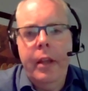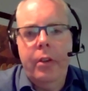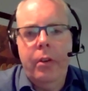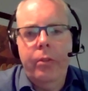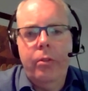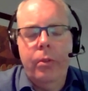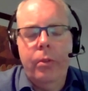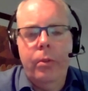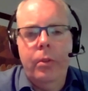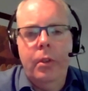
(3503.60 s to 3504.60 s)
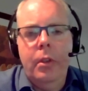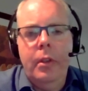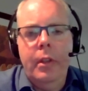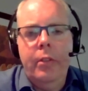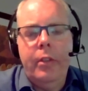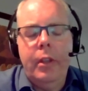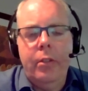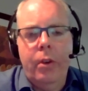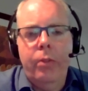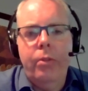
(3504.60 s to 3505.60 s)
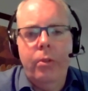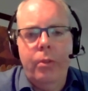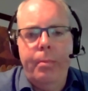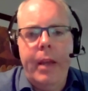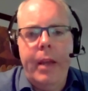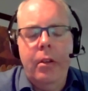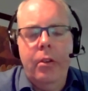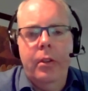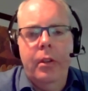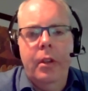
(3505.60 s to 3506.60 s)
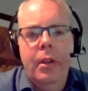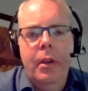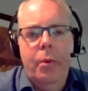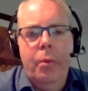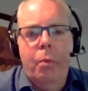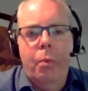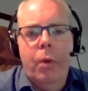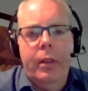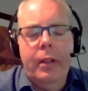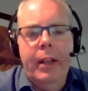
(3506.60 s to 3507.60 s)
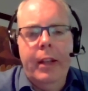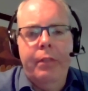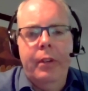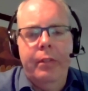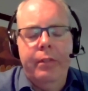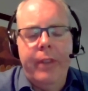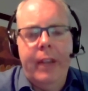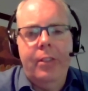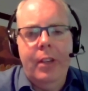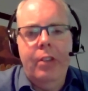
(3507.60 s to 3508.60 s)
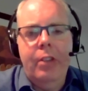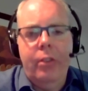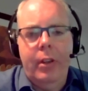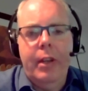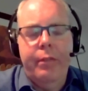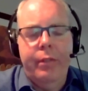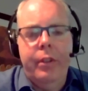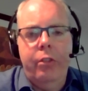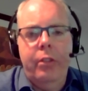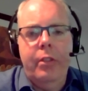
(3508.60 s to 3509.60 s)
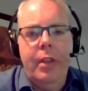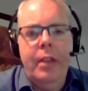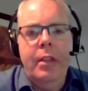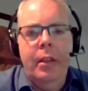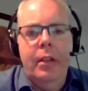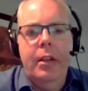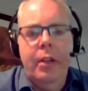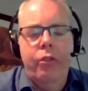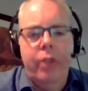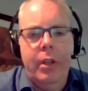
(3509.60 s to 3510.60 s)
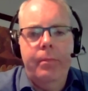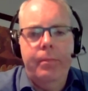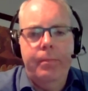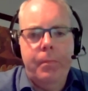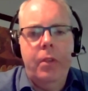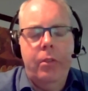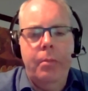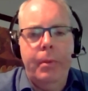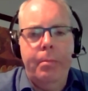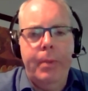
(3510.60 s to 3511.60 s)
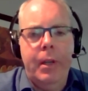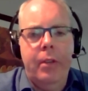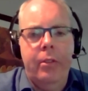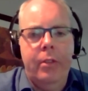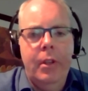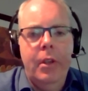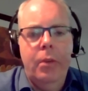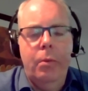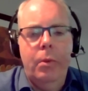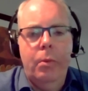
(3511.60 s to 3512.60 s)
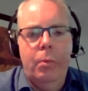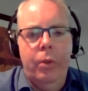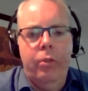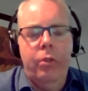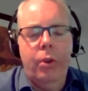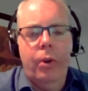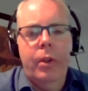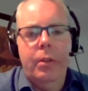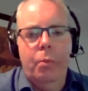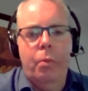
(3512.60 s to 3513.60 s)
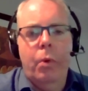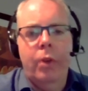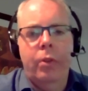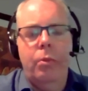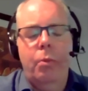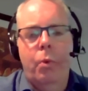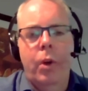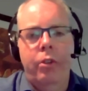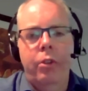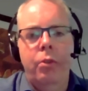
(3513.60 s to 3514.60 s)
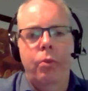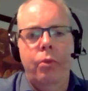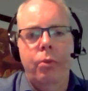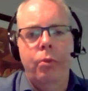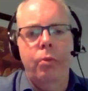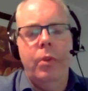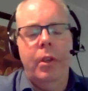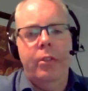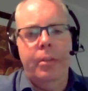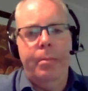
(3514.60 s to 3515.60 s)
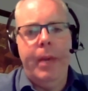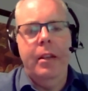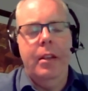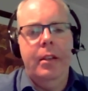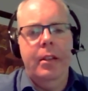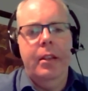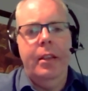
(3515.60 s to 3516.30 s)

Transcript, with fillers: also these things also depend on what the level of vaccination coverage is in the country so, because what you're talking what what you do is depend